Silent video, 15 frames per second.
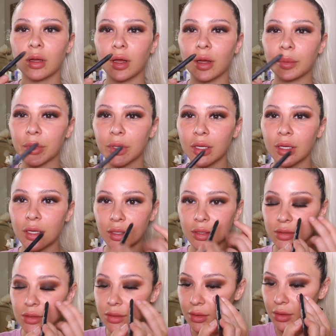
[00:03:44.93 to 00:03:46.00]
I'm gonna
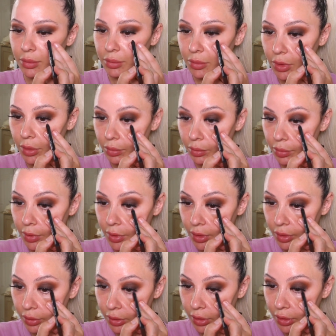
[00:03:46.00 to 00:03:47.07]
add some
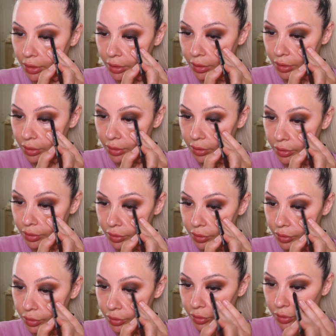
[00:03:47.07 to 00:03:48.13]
brown liner
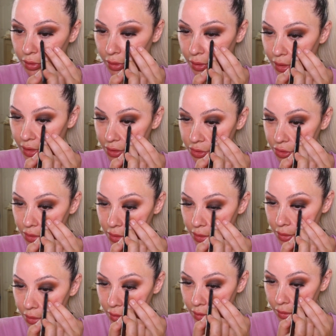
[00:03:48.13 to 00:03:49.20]
to the lash
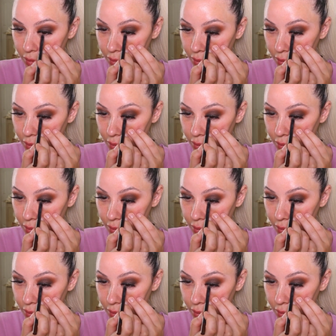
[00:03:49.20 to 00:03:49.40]
line